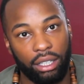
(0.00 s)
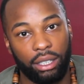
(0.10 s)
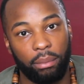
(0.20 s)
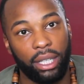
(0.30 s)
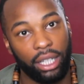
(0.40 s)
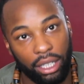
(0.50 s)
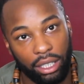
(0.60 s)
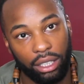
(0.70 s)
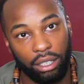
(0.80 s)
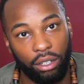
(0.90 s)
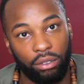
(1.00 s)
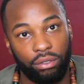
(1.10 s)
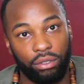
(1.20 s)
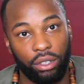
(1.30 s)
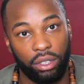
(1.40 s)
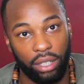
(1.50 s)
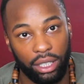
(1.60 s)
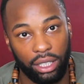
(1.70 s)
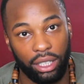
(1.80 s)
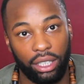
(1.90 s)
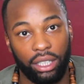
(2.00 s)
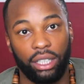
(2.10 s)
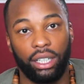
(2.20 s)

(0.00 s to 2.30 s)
the beginning of university